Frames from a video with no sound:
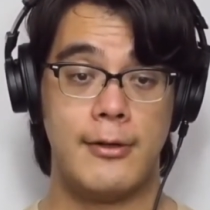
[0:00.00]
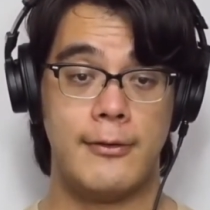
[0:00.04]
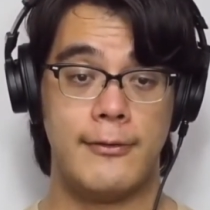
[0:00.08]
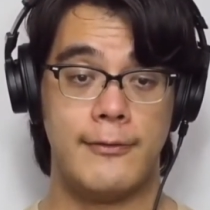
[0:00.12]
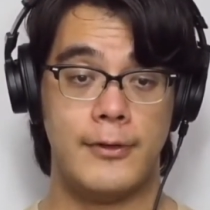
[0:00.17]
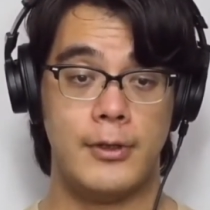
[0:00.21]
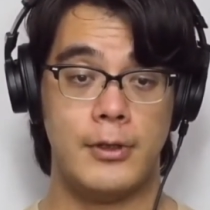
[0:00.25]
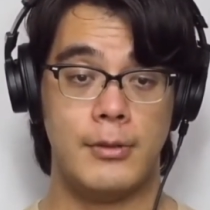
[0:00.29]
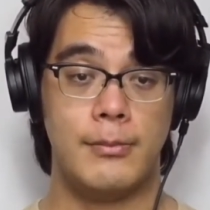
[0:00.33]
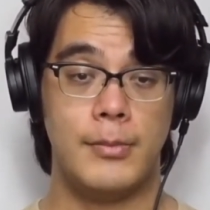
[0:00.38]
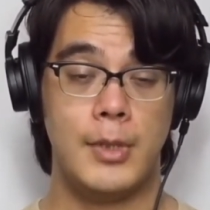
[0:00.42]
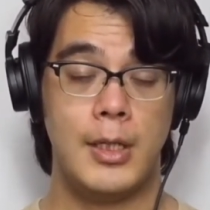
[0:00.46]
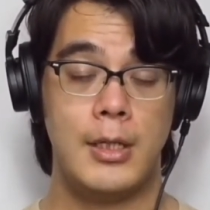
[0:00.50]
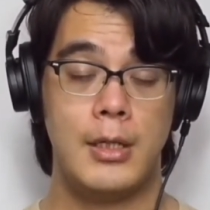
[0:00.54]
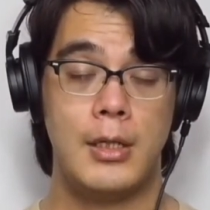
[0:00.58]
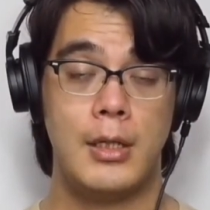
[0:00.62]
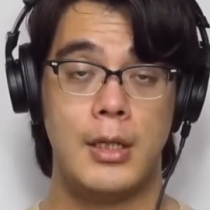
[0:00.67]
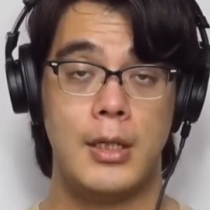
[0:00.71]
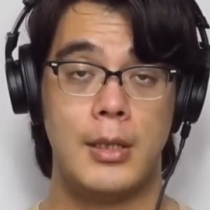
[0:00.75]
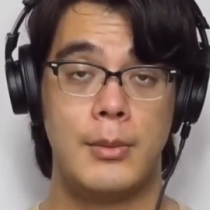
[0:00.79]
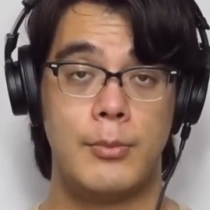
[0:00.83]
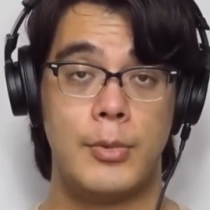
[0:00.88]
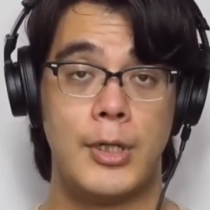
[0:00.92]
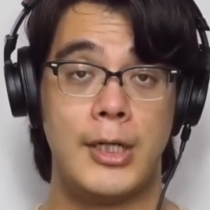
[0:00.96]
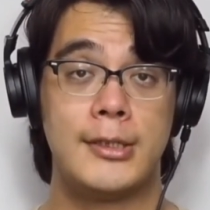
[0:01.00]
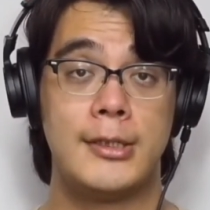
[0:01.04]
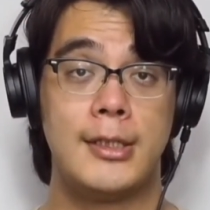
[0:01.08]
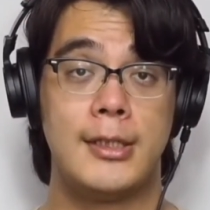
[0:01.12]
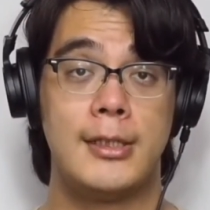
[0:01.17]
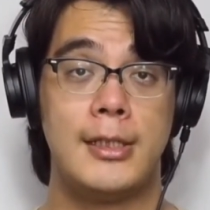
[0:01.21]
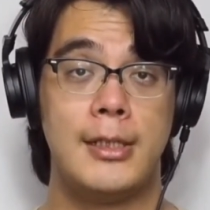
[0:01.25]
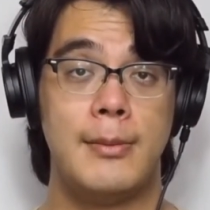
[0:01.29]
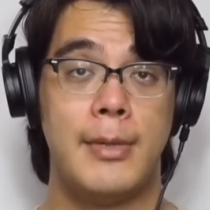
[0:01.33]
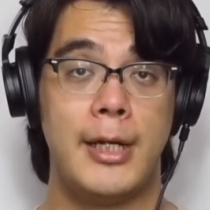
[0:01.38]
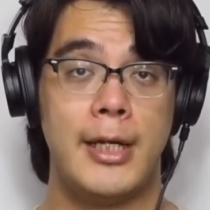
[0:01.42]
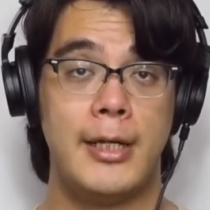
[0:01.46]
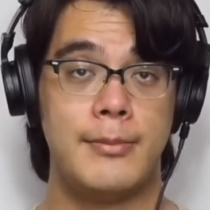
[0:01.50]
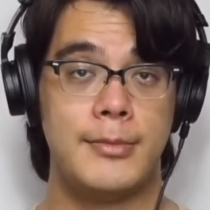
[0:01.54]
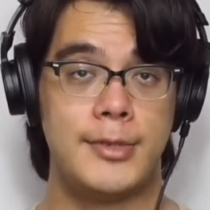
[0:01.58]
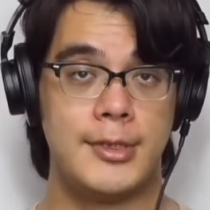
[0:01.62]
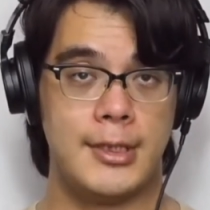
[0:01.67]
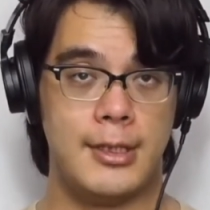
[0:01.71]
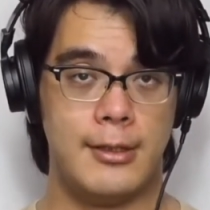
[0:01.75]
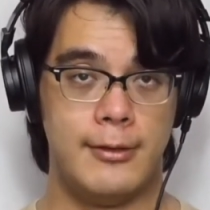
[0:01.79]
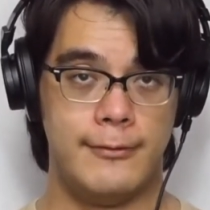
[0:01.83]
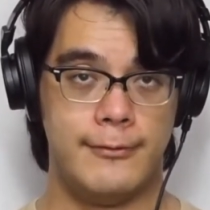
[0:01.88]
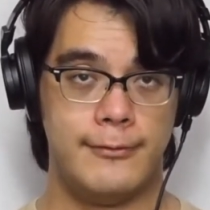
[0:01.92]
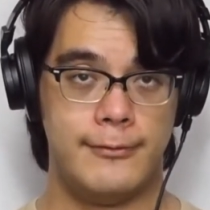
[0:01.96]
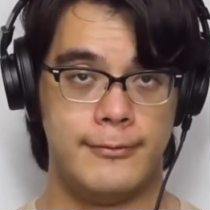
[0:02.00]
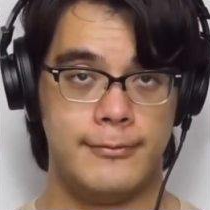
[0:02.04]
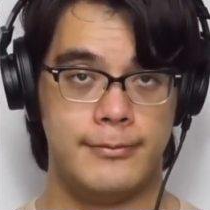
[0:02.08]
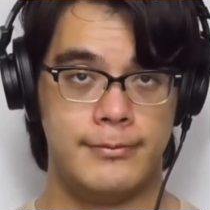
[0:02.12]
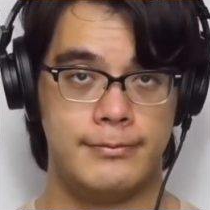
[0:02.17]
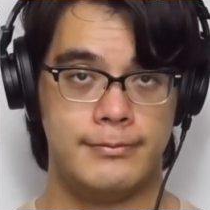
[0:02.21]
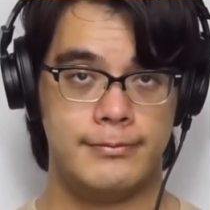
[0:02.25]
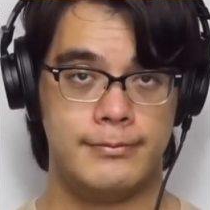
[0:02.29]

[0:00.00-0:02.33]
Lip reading: film practically by himself.